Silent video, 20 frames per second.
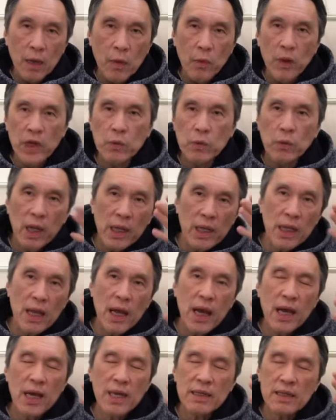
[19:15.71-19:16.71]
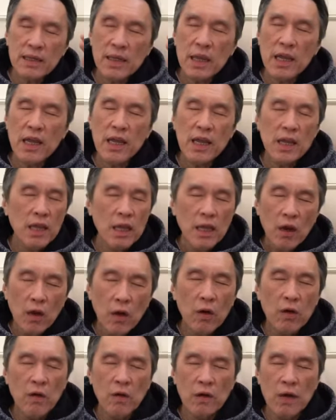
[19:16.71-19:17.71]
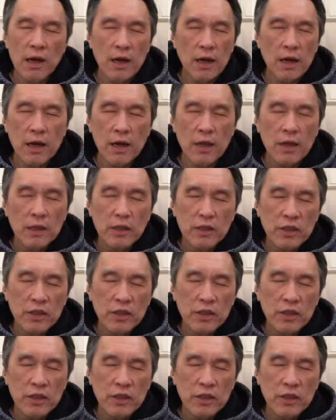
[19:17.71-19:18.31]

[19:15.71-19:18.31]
When one guy say, oh,